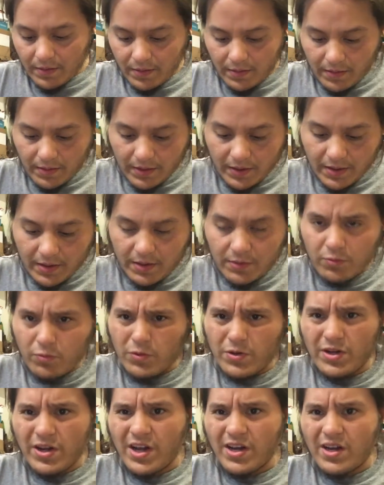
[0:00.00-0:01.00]
And
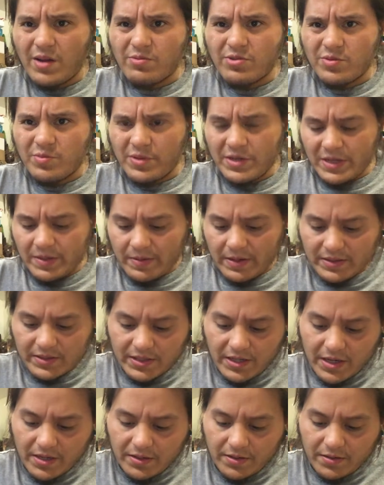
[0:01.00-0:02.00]
we're done. I'm just putting it back
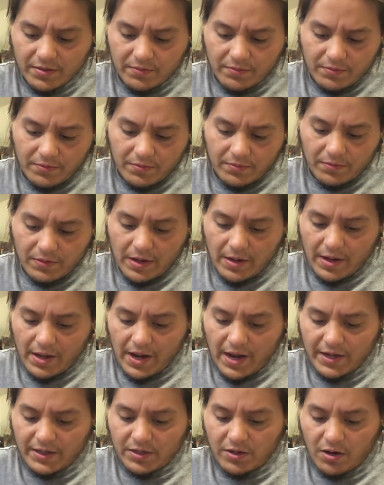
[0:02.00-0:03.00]
together.
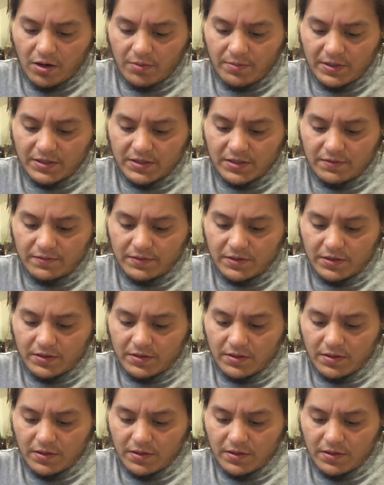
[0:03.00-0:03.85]
I'd call myself done.